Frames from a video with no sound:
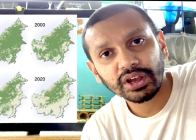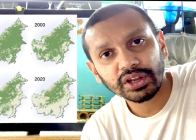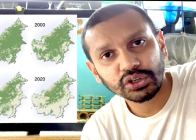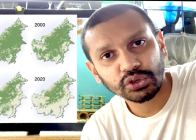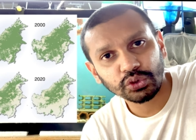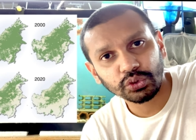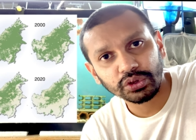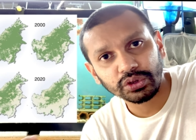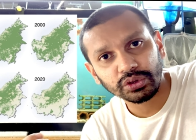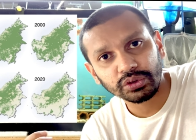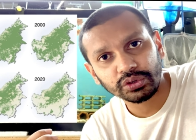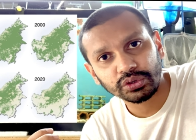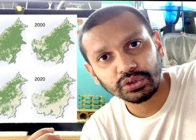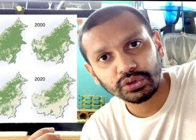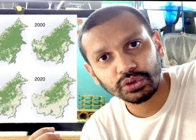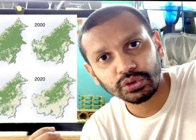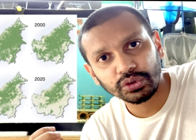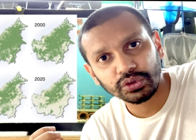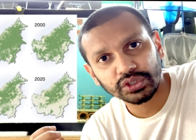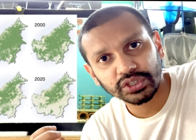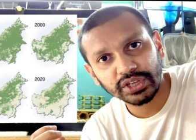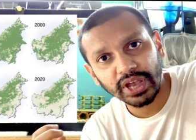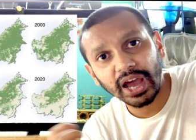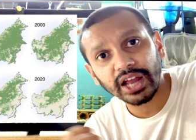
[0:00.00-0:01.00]
to,
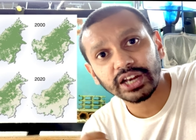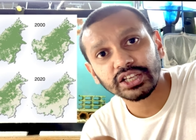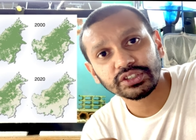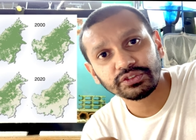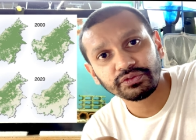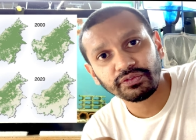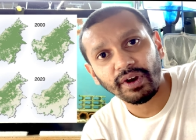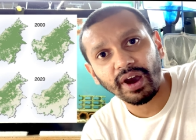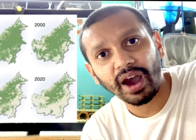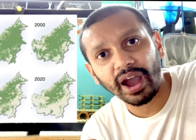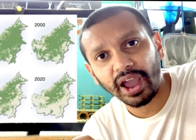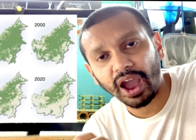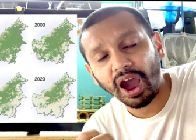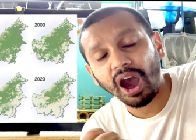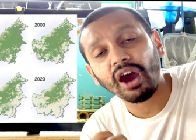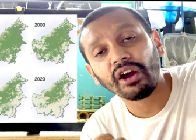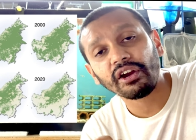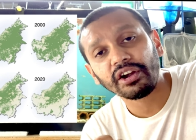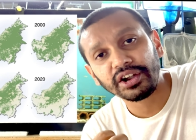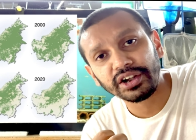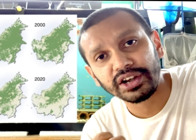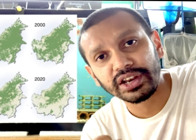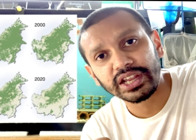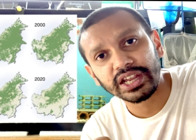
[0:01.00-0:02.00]
to satisfy
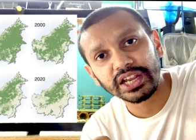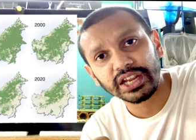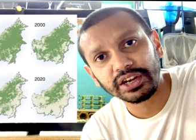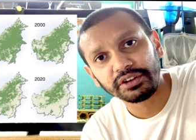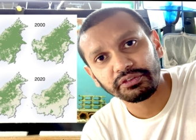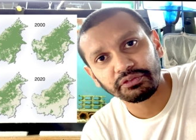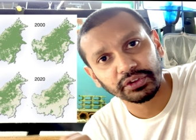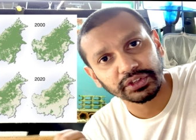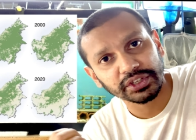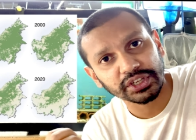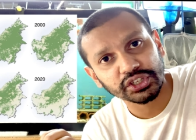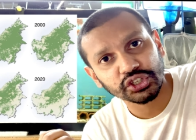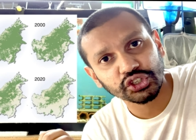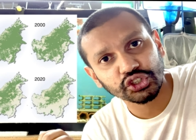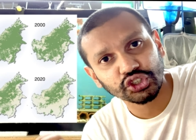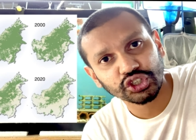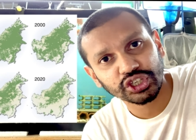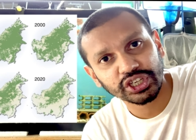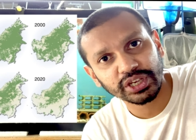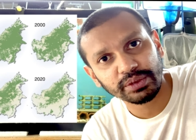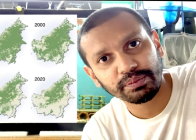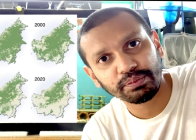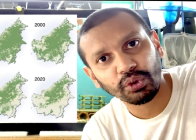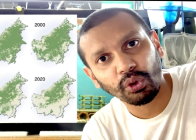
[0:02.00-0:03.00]
our need for this
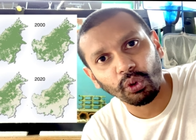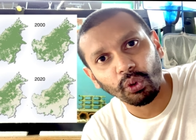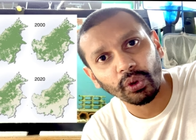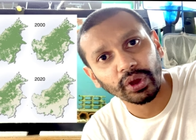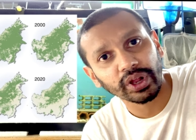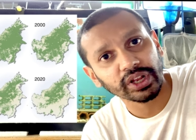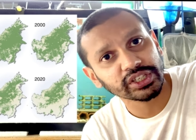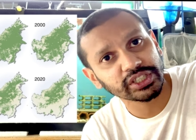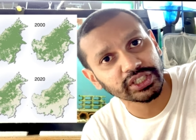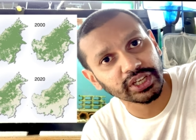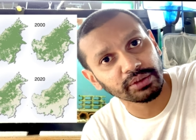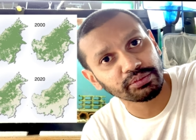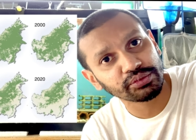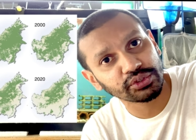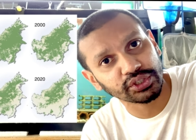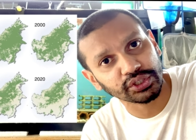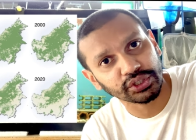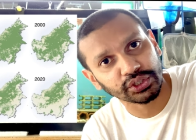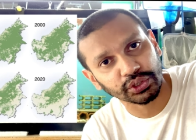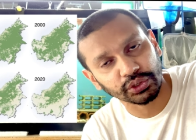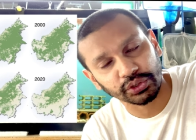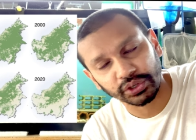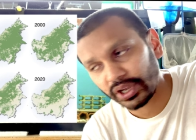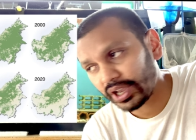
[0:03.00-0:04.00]
cheap oil
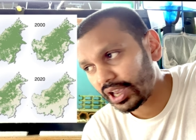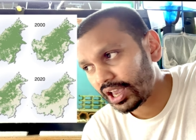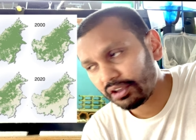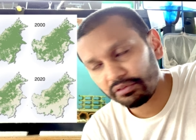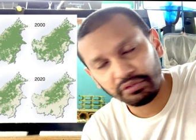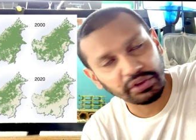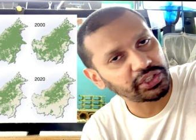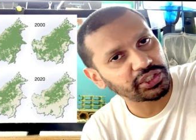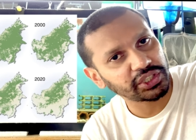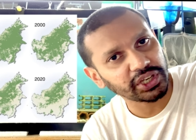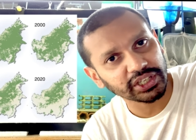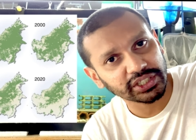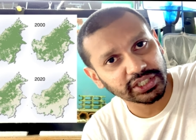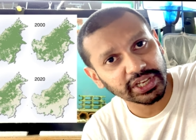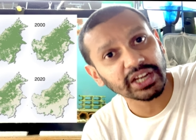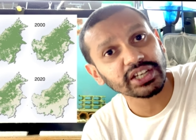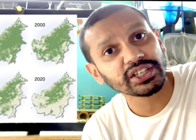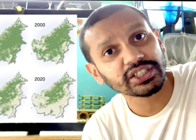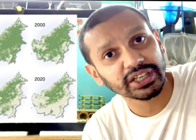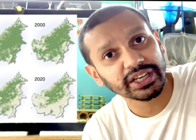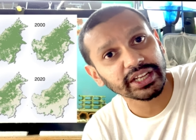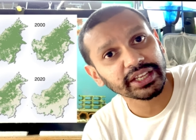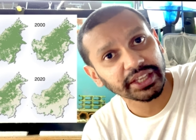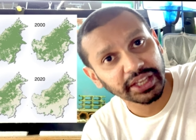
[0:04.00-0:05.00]
substitute, which
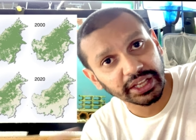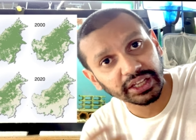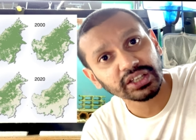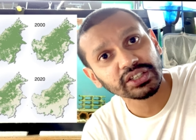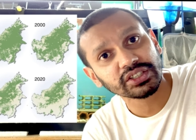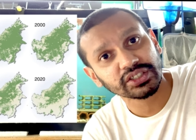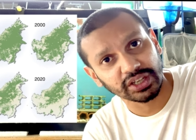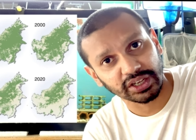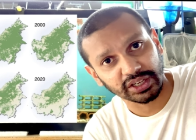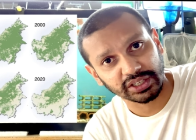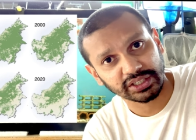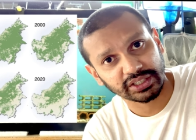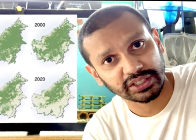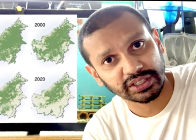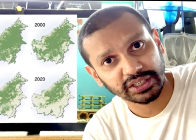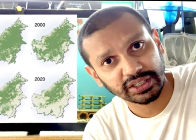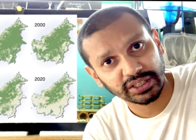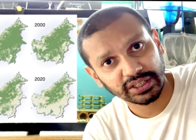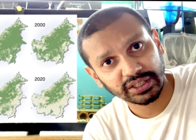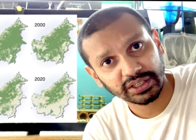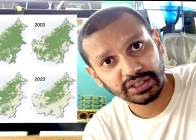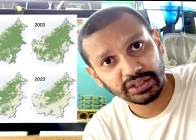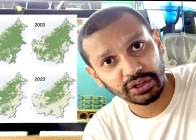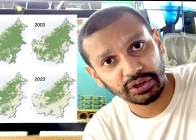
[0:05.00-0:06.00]
essentially kills us.
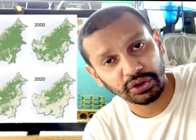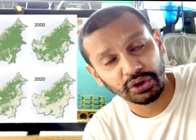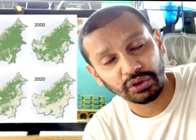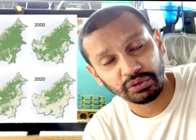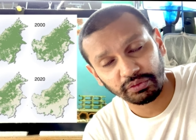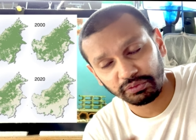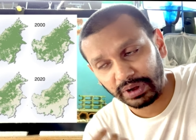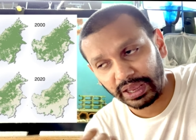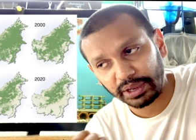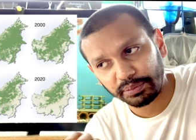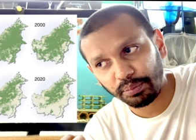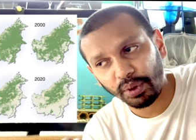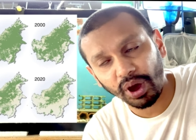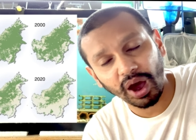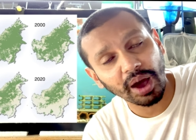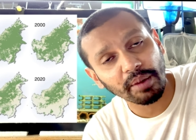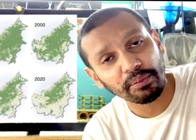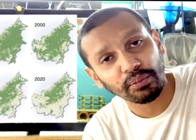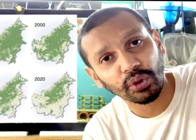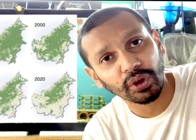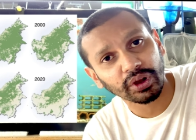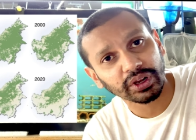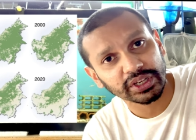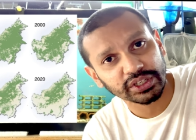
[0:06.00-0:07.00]
You know, like
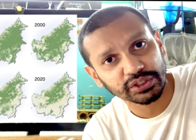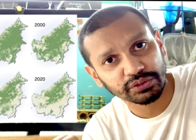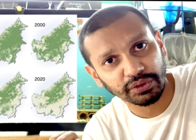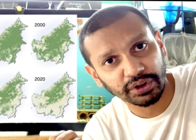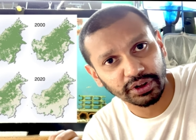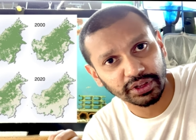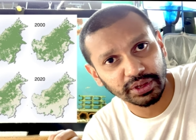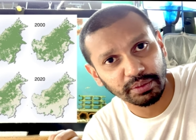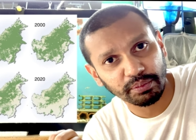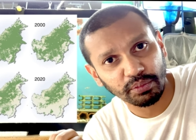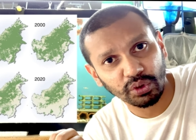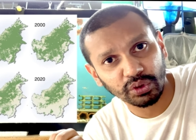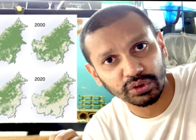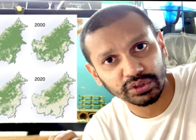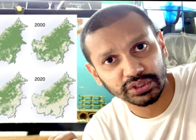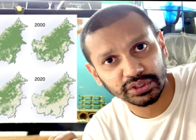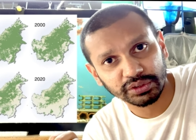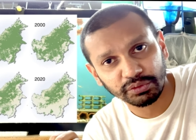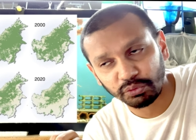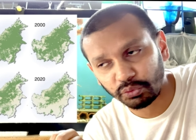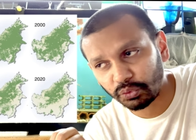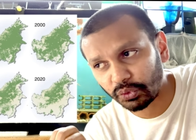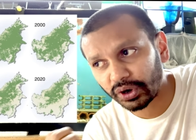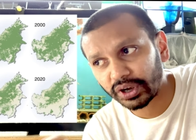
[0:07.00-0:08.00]
palm oil is one of the most
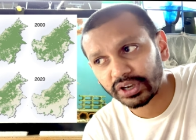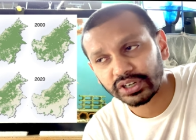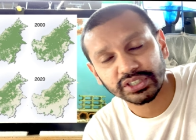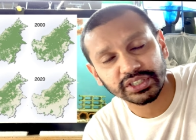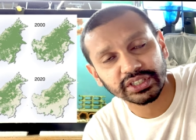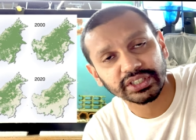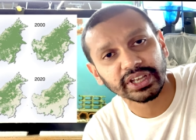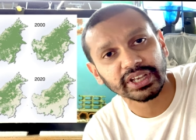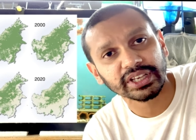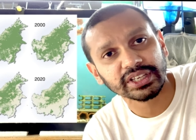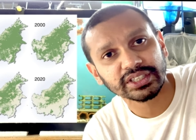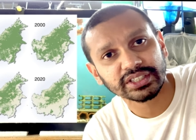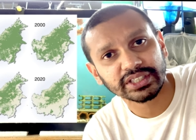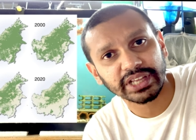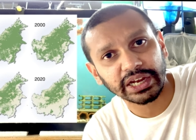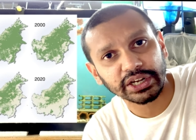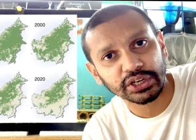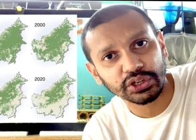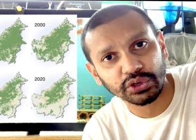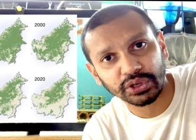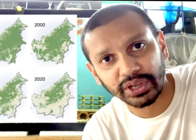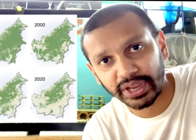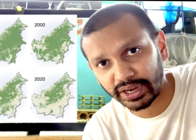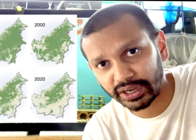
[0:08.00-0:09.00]
worst things that
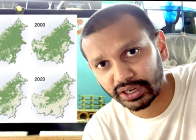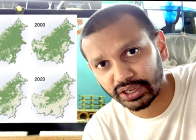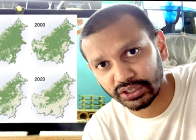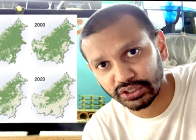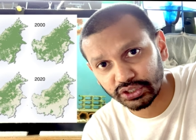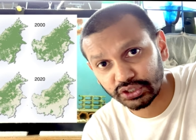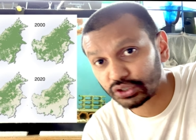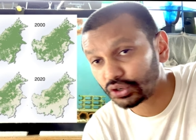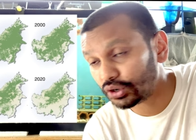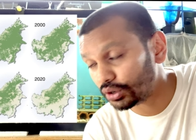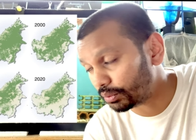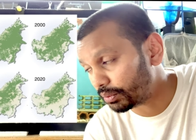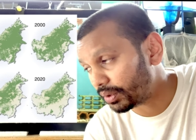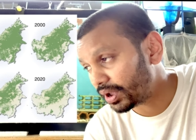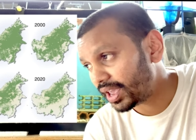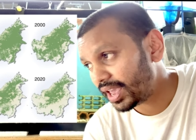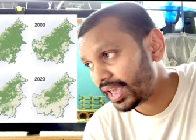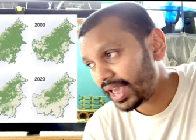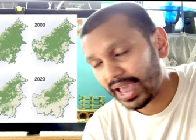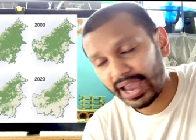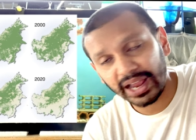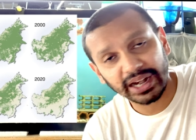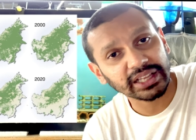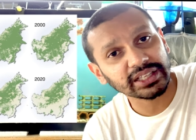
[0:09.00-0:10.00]
you can consume,
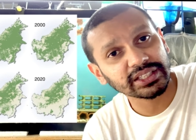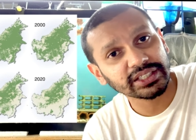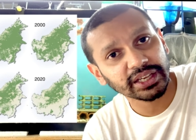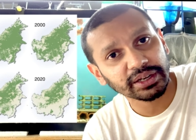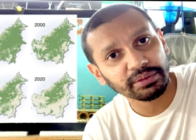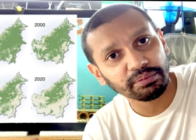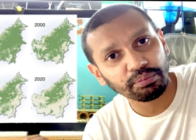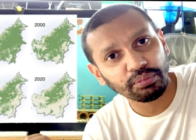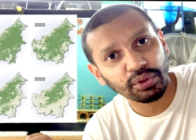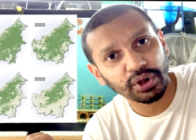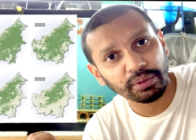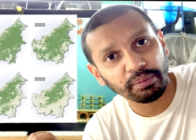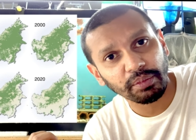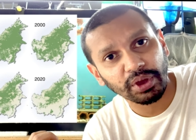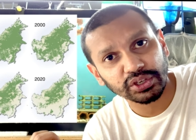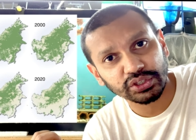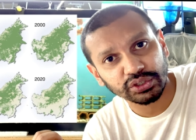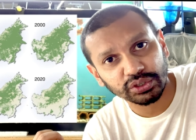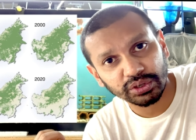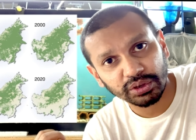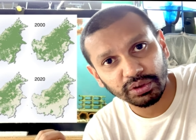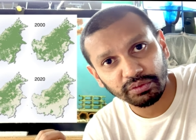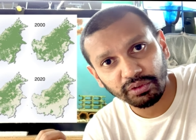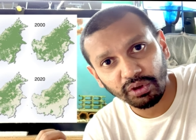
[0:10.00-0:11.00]
and it's in pretty
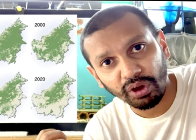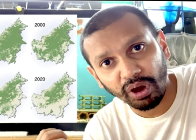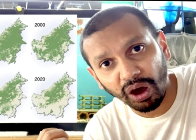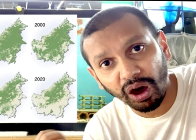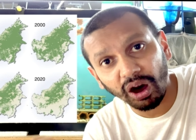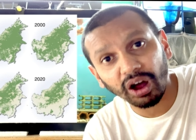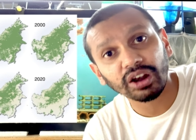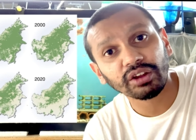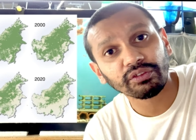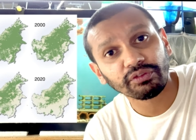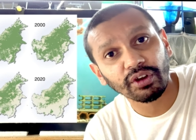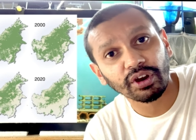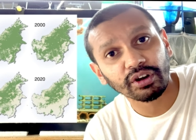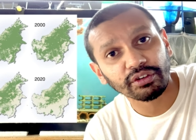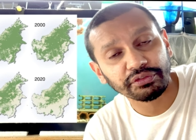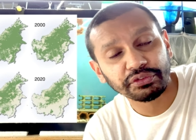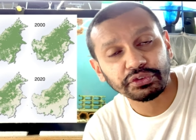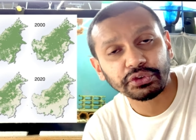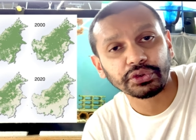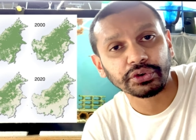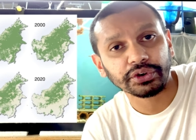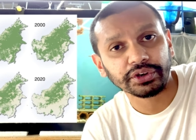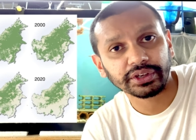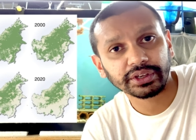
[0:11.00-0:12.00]
much all of our
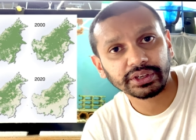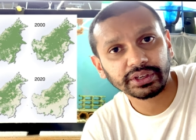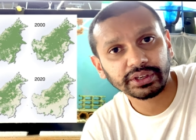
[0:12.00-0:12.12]
food.